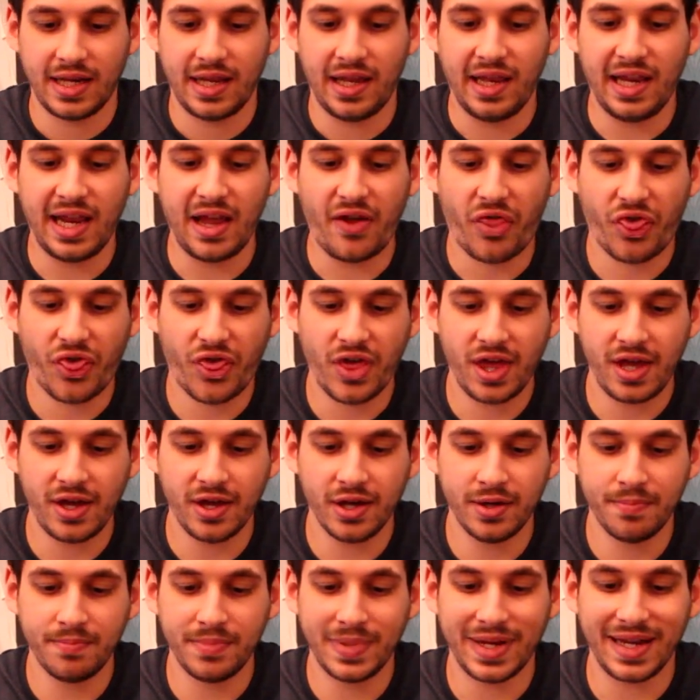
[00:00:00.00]

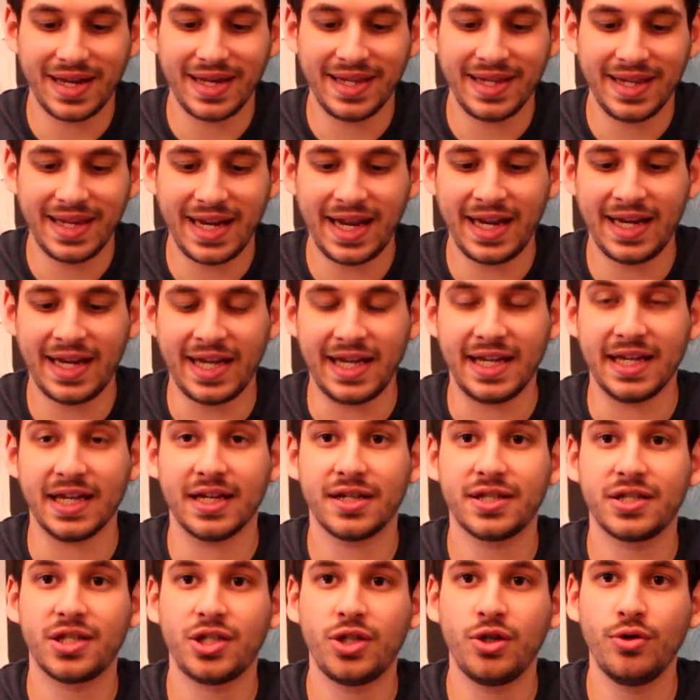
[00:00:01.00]
Lithium Lily,
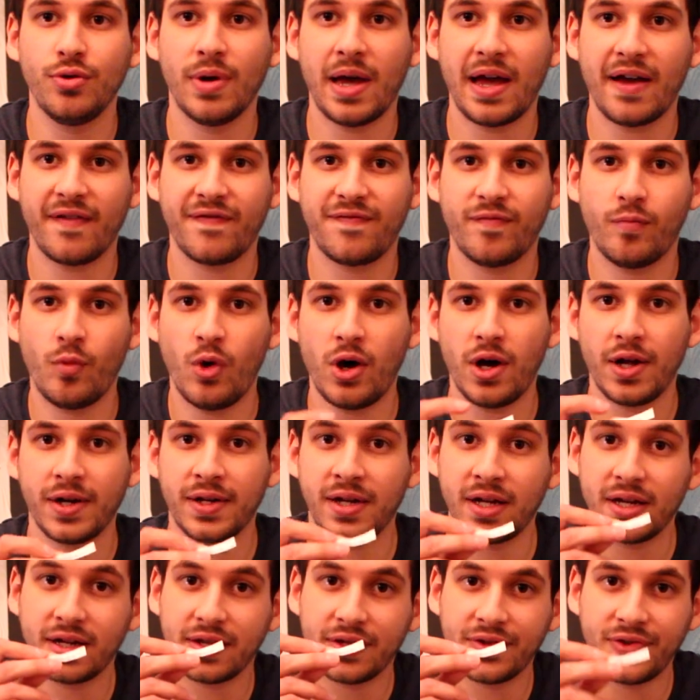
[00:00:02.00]
you have
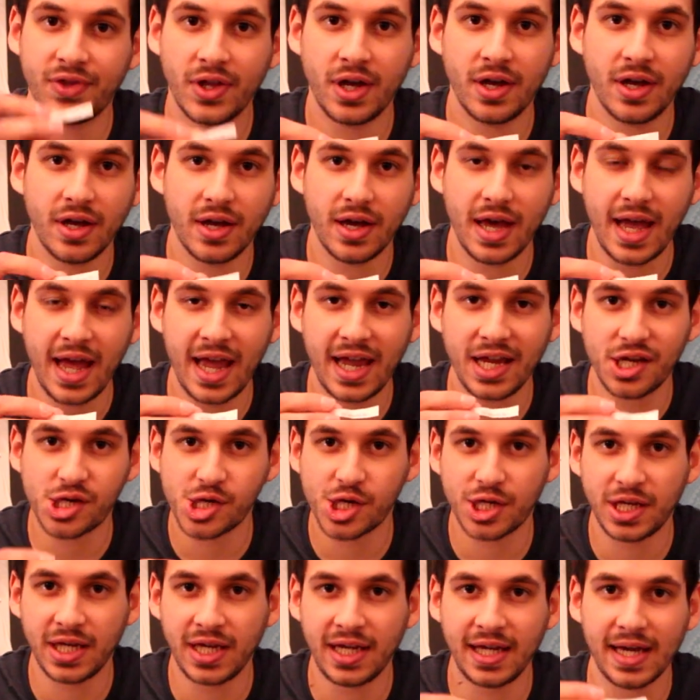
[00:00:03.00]
won the
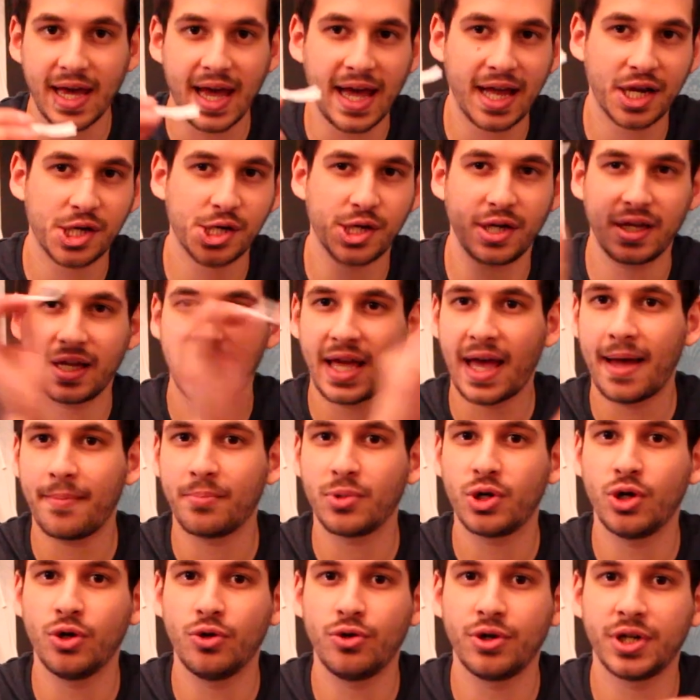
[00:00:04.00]
HD action
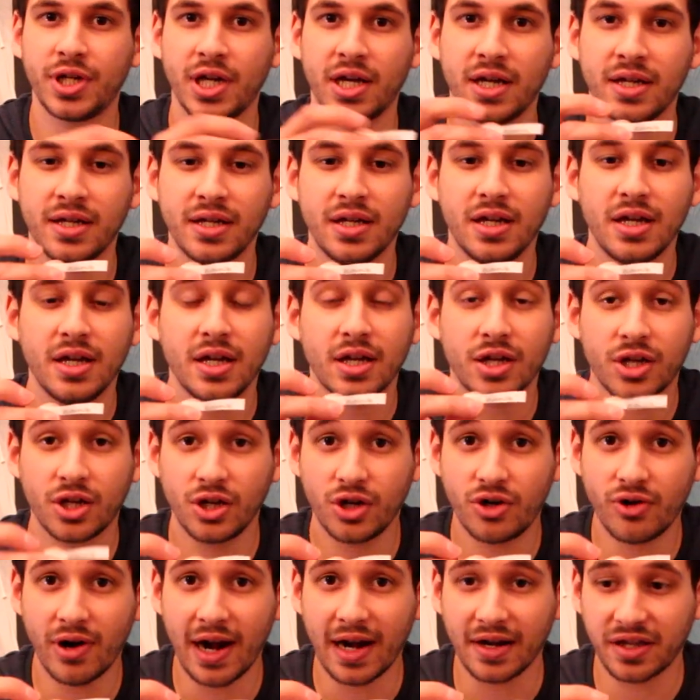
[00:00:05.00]
camcorder.
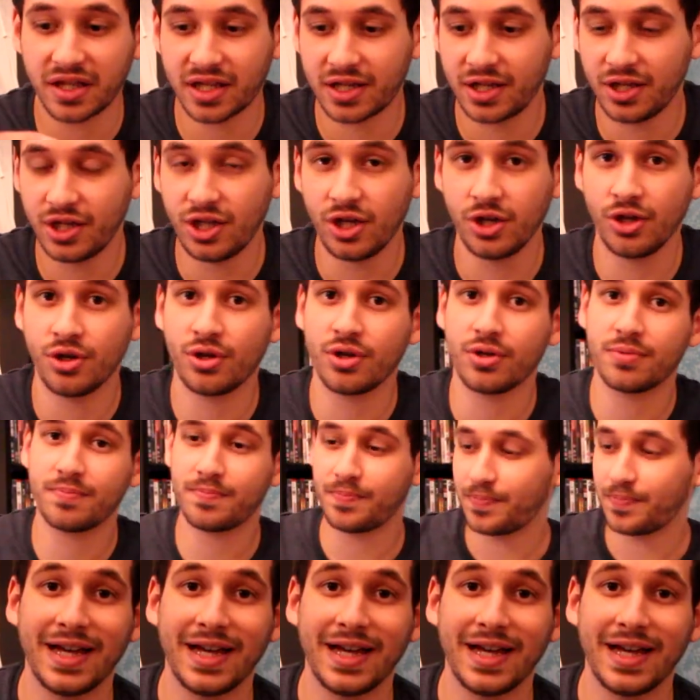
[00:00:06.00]
Congrats to you.